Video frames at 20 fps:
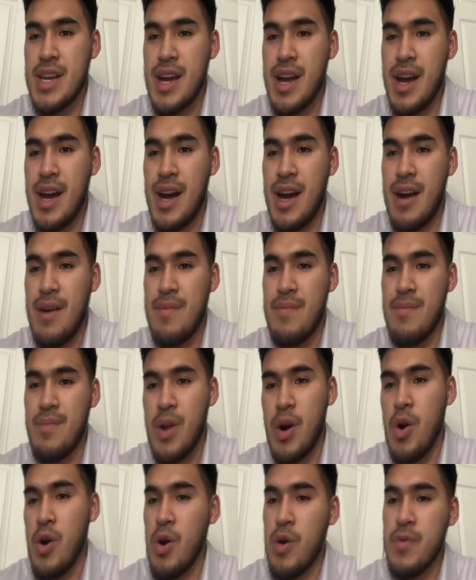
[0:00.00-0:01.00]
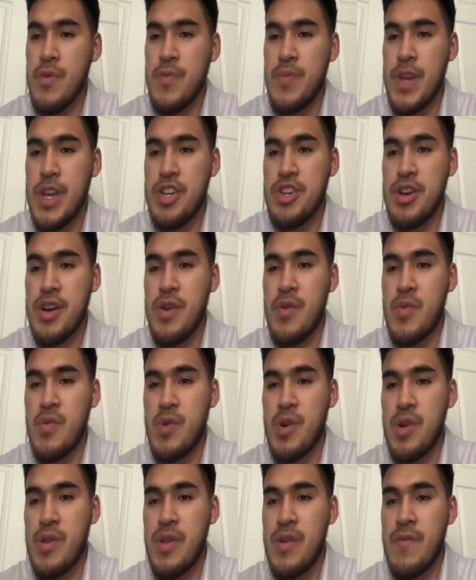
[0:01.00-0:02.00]
Um, Mahomes, Bijan, and
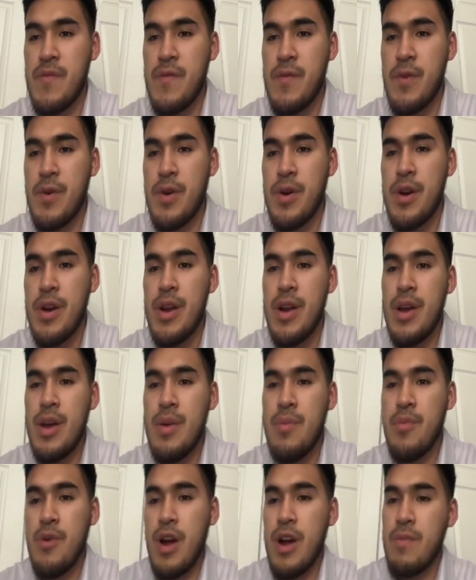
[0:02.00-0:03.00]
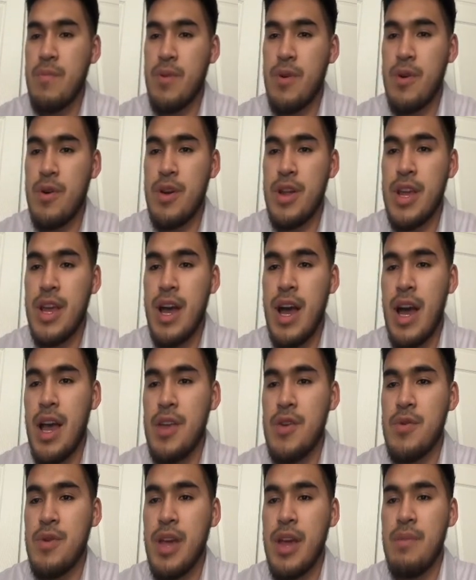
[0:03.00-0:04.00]
Worthy for Brock Purdy,
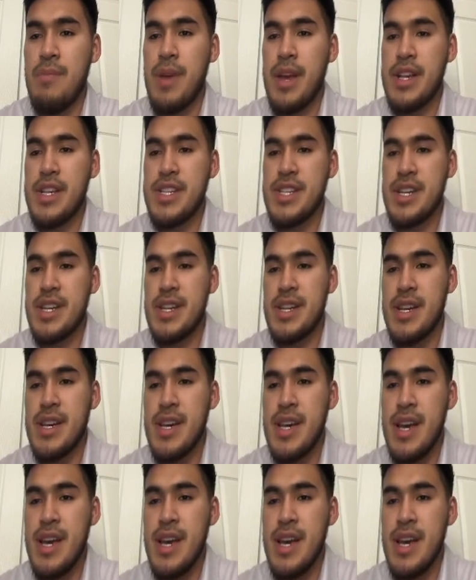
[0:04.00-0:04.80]
Aiyuk, uh, and Mixon.